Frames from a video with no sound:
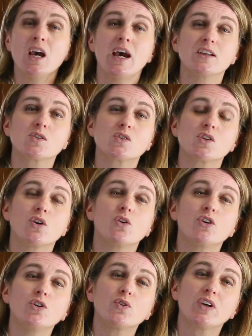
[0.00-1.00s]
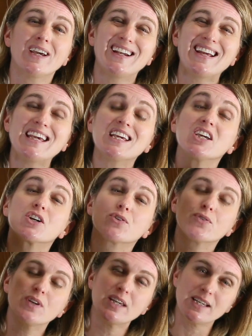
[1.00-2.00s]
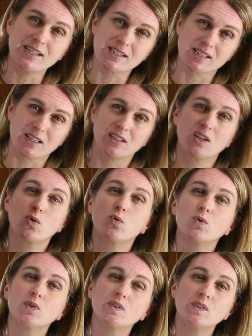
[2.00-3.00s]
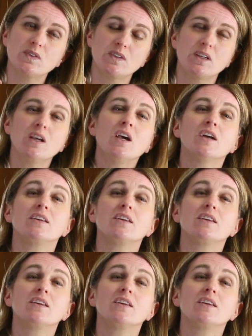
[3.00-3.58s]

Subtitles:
and so you can increase the quantity,